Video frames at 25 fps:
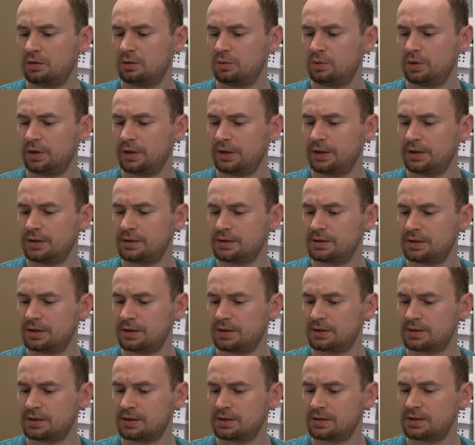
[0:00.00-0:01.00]
what is
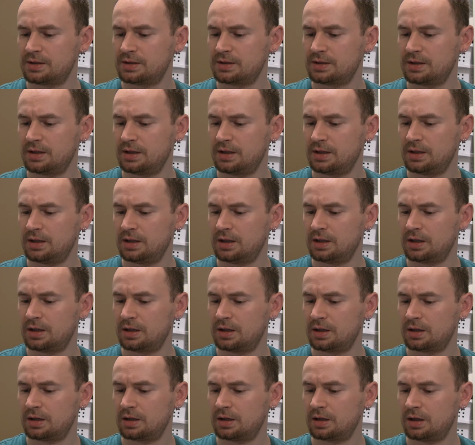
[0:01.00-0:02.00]
this? This is
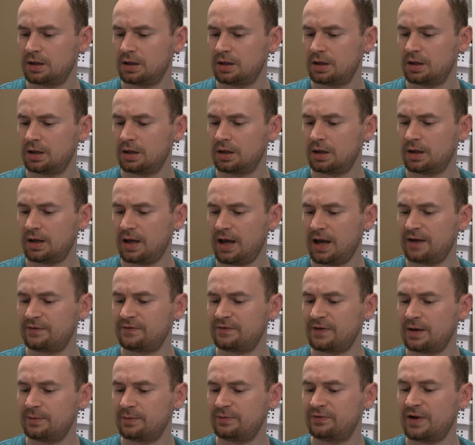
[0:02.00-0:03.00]
the
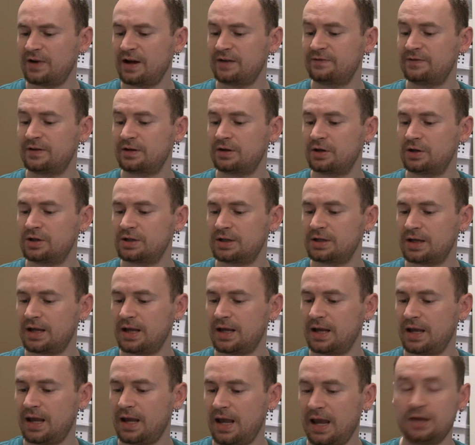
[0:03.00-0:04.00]

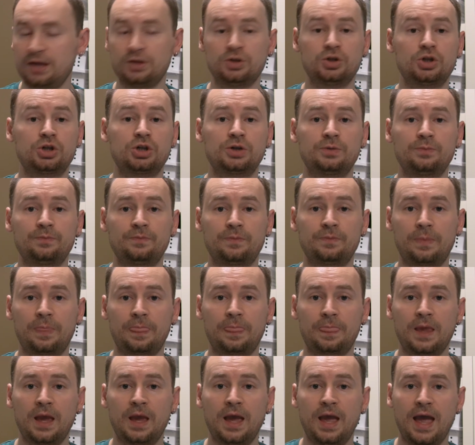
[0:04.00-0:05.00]
FM500H.
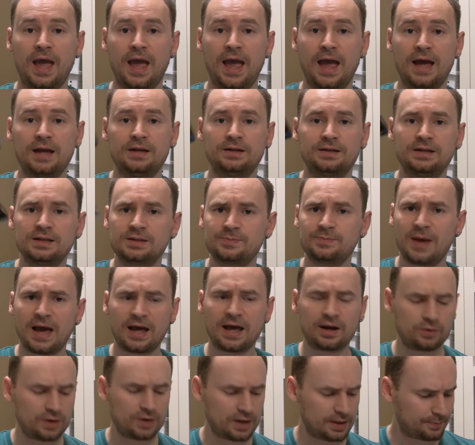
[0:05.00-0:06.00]
And this
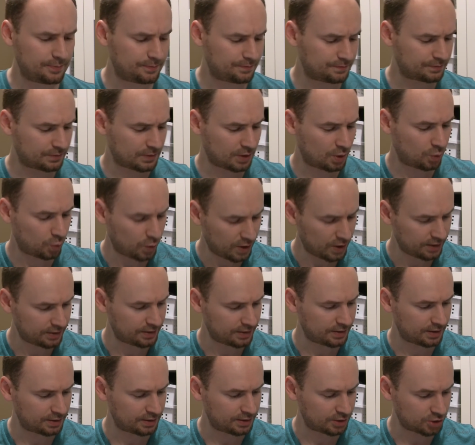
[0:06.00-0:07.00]
battery
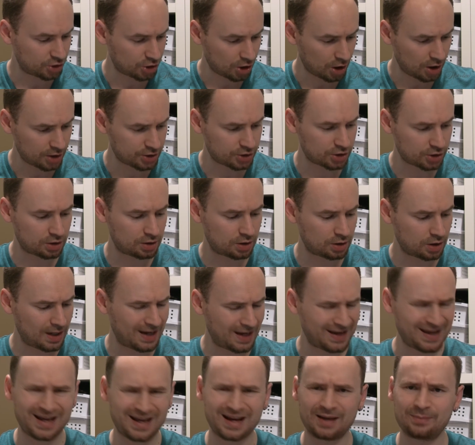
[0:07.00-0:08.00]
with the charger,
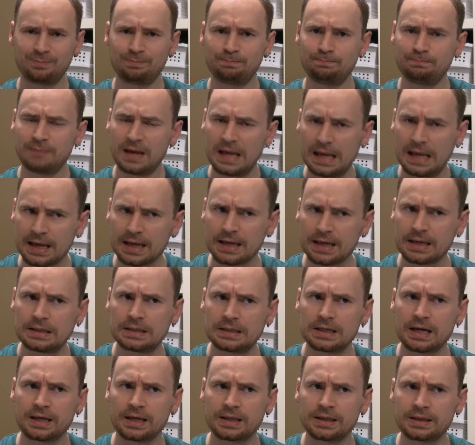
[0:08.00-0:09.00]
again, I
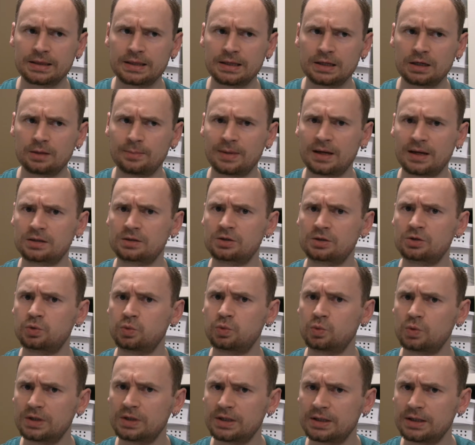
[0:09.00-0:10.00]
paid, I think, about
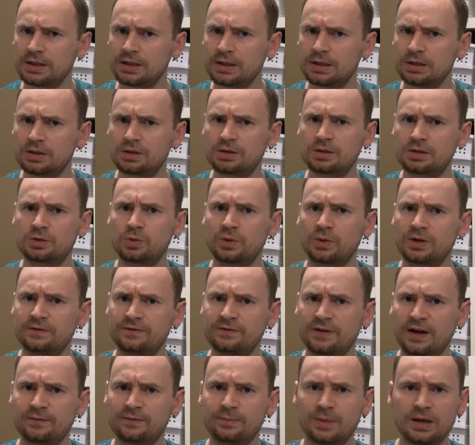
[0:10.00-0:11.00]

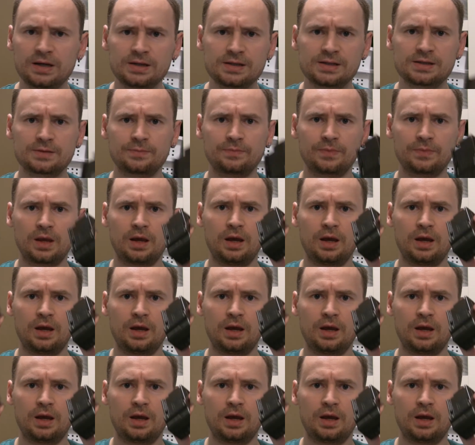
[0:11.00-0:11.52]
25 bucks.